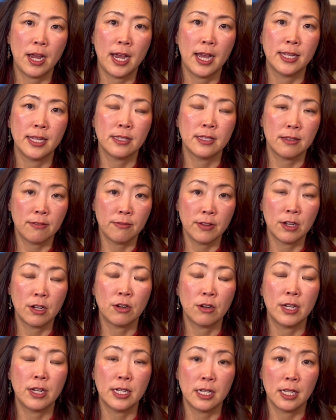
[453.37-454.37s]
had severe
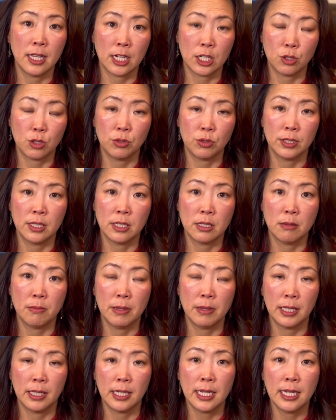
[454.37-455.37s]
intellectual
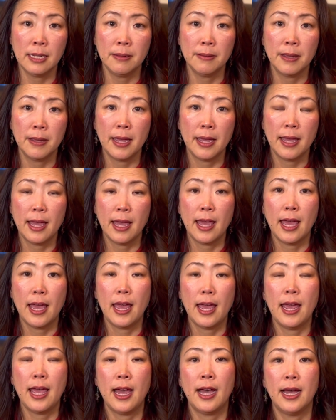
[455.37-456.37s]
disability,
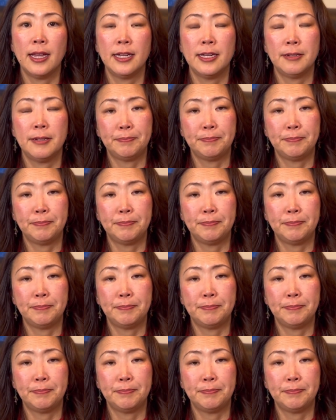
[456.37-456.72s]
and